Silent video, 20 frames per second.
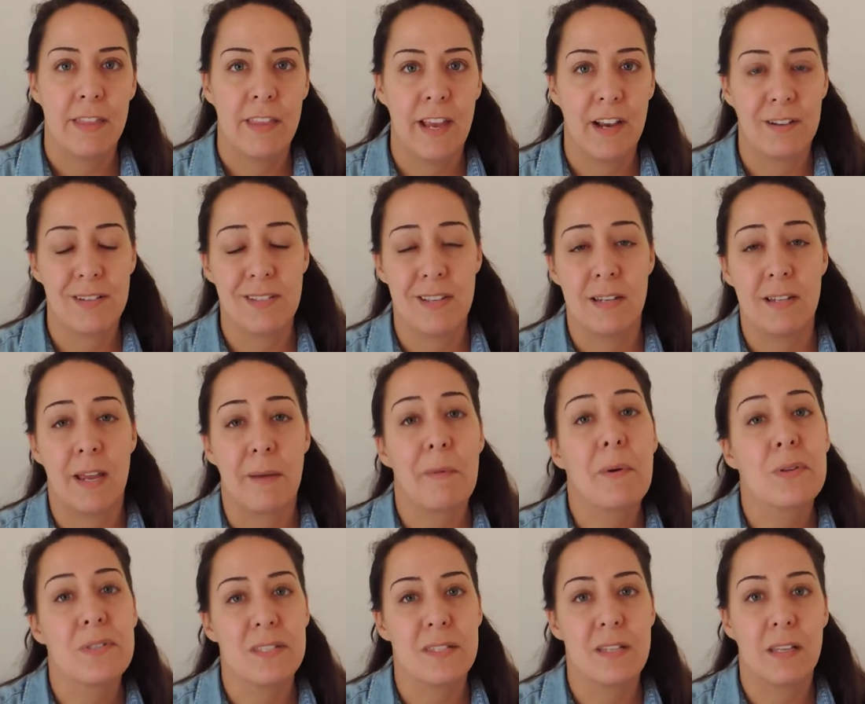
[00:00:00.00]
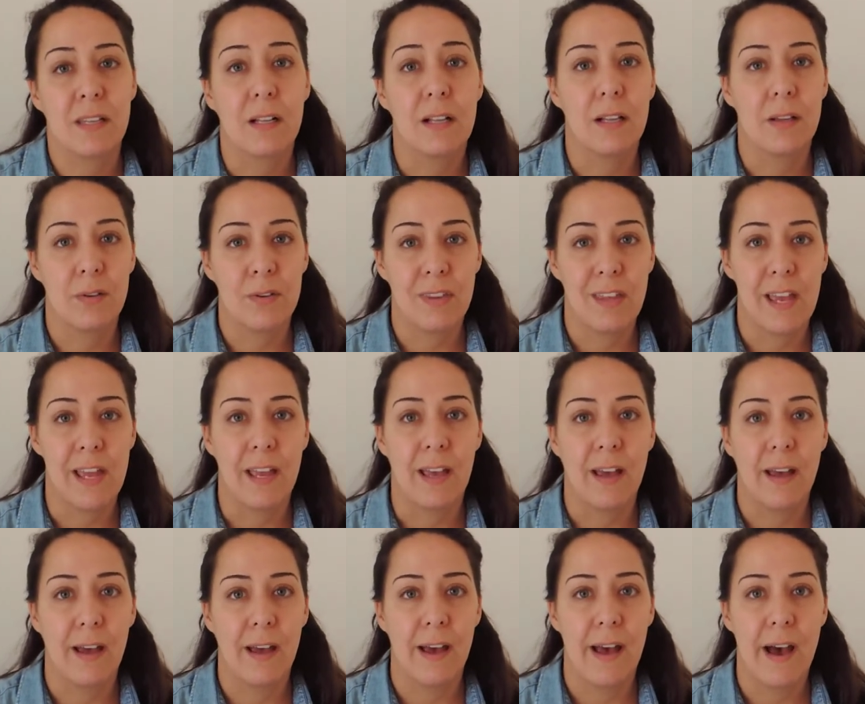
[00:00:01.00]
They are sending most of the
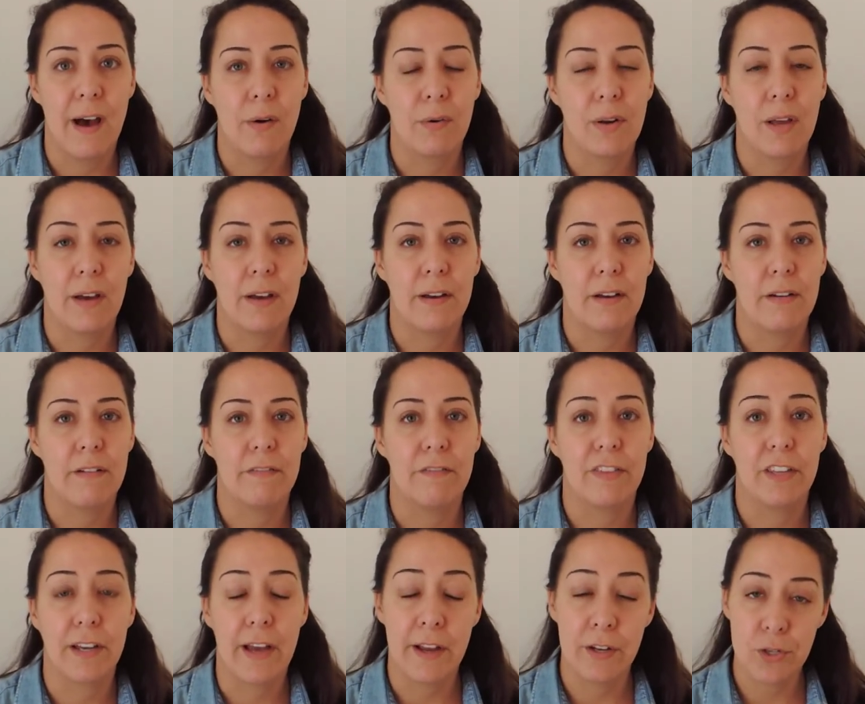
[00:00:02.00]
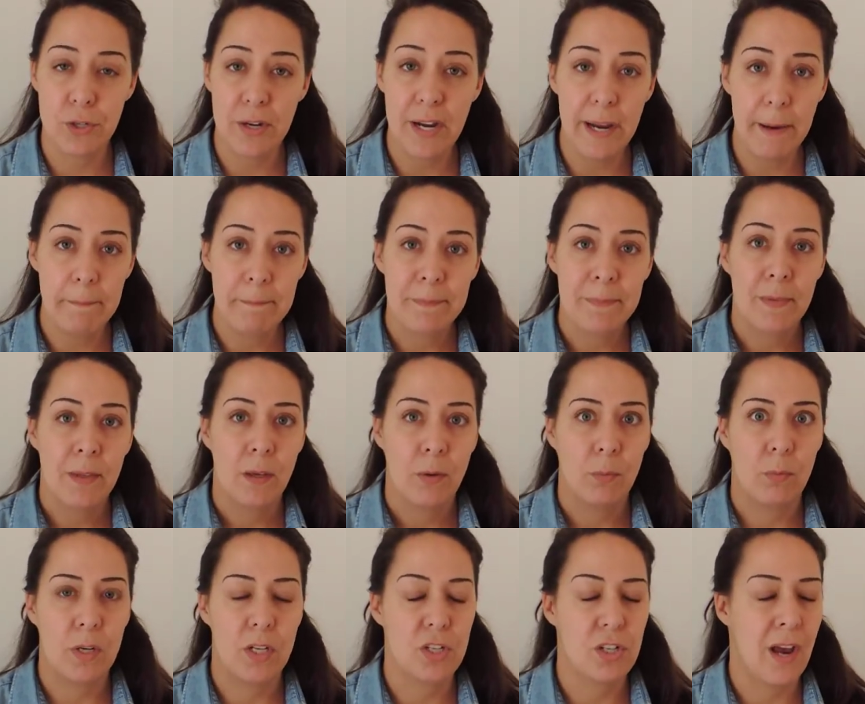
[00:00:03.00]
clothing out of the country,
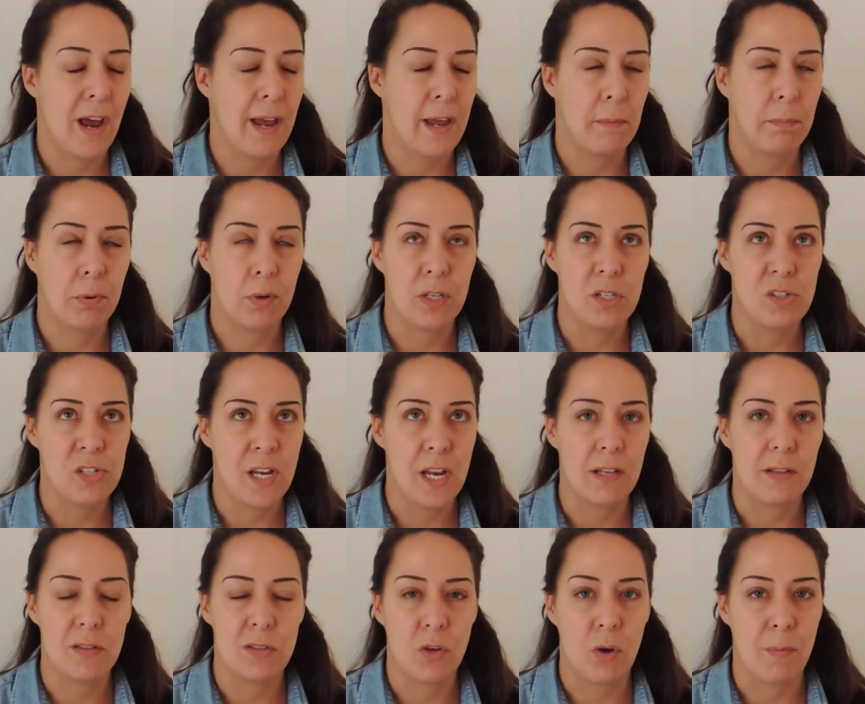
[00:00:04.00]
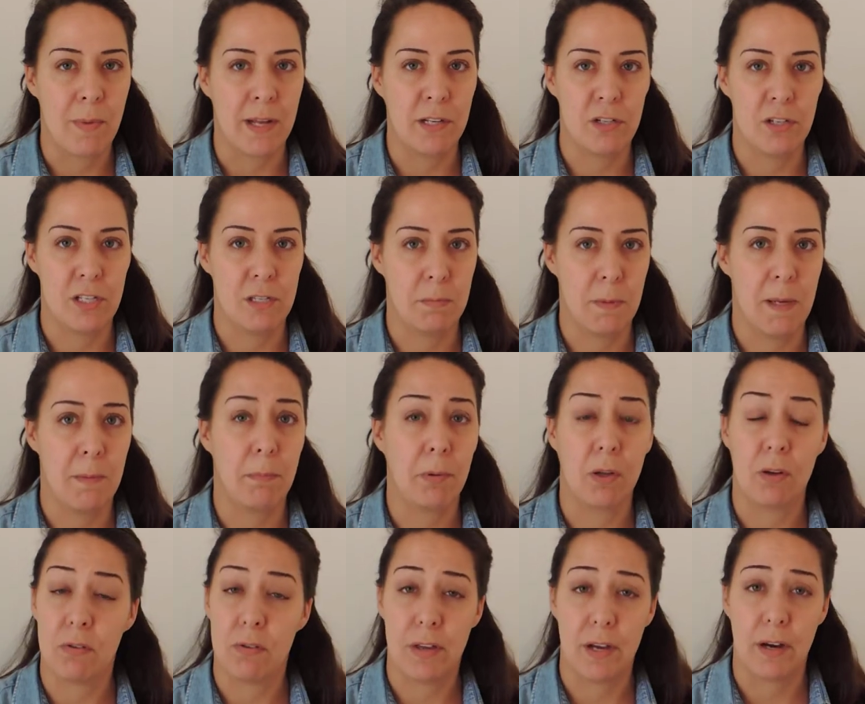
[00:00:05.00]
which I appreciate so much. These
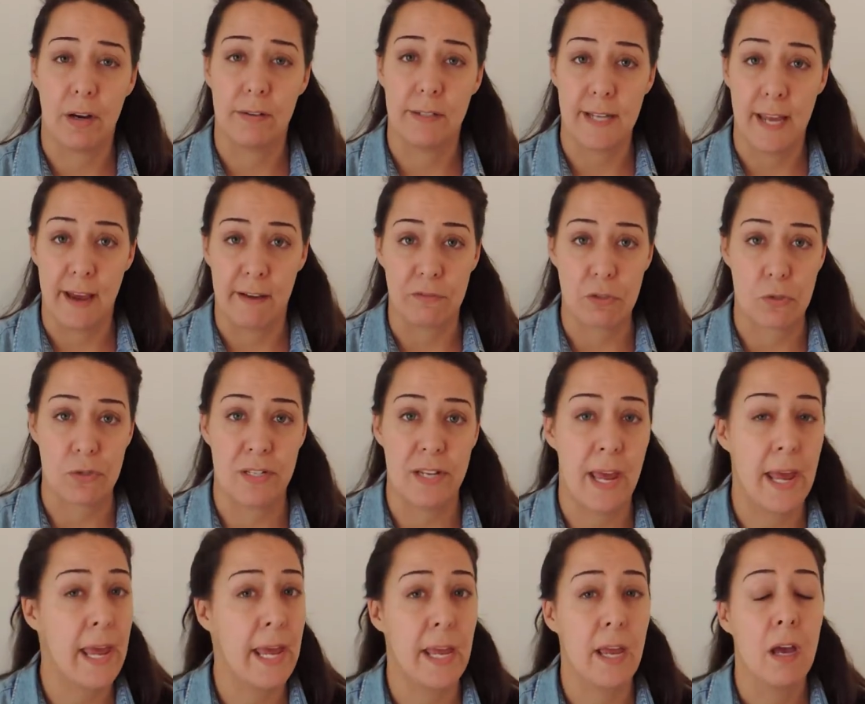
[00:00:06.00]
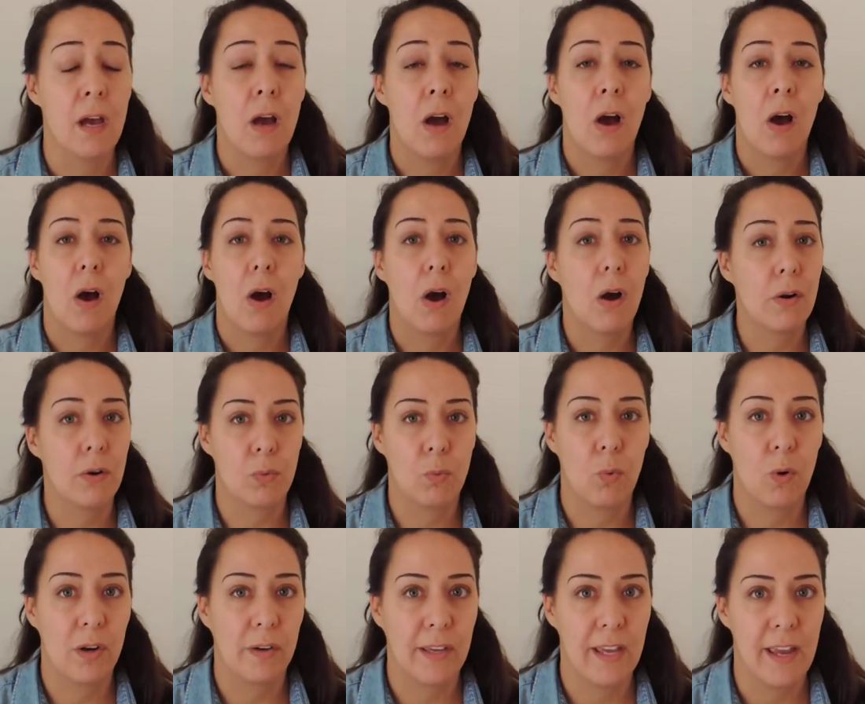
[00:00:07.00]
people are there day after day,
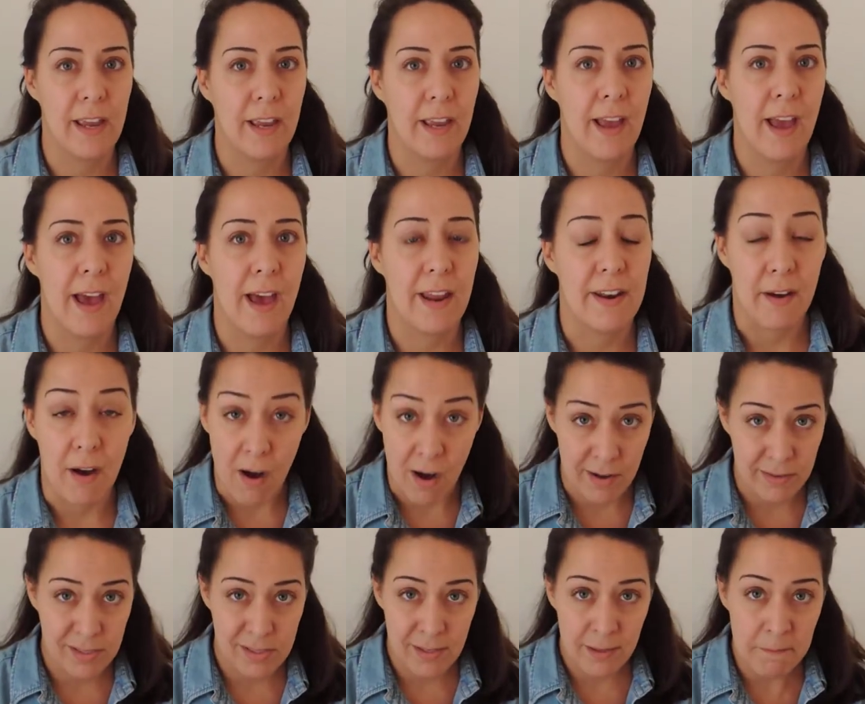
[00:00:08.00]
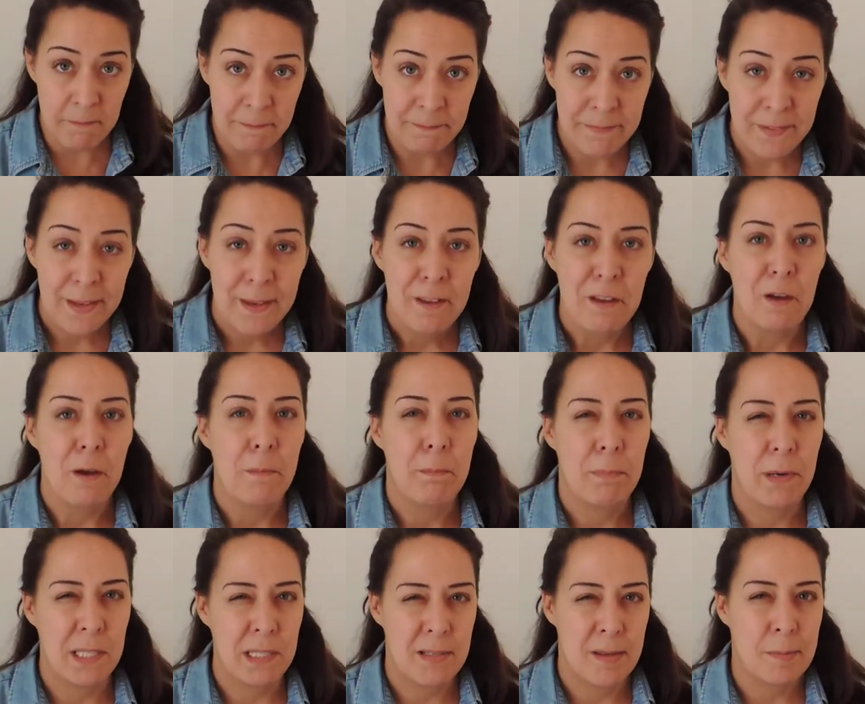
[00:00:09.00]
hardworking and awesome,
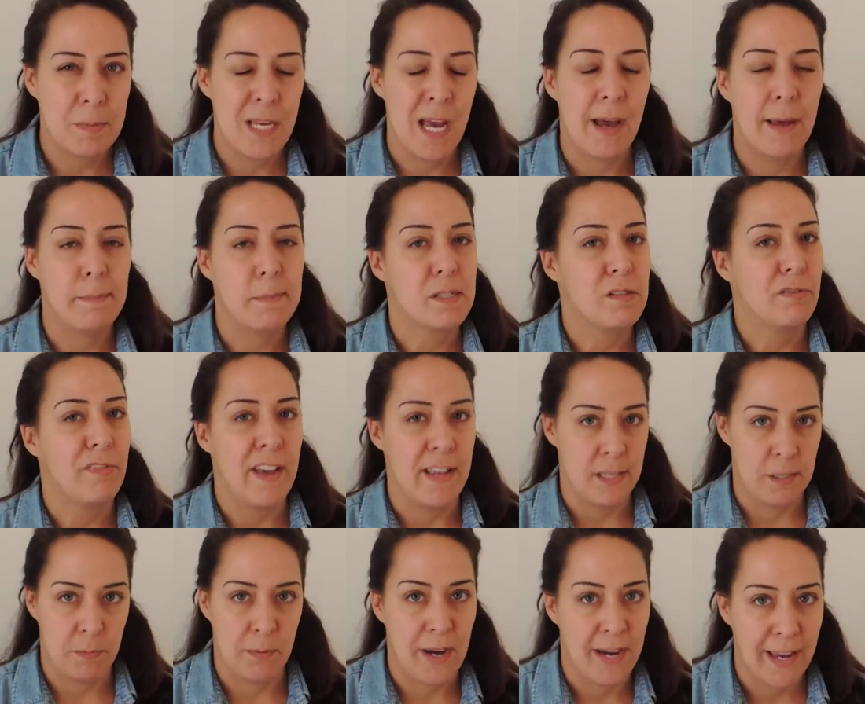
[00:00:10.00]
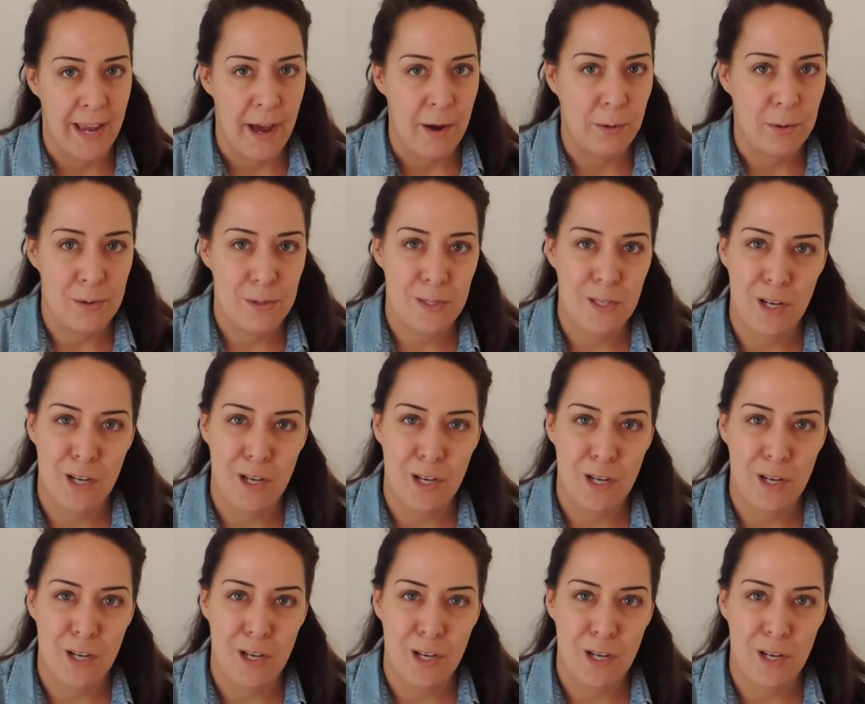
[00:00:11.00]
but sometimes fights break out.